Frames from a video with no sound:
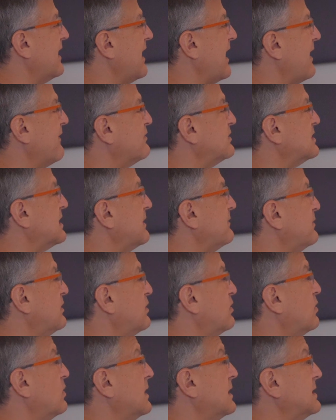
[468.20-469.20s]
every time
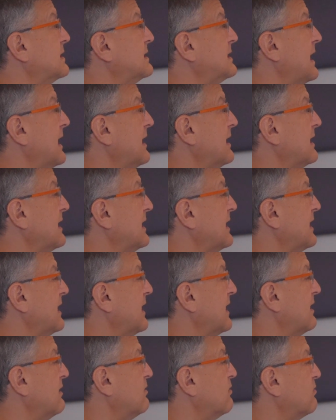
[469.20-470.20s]
you quit
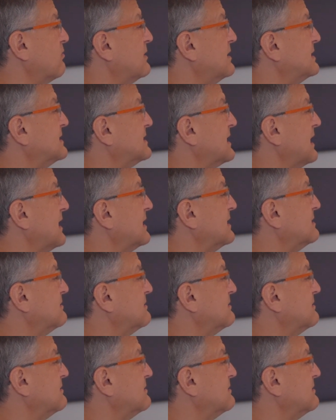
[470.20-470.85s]
Tellie, it'll reset it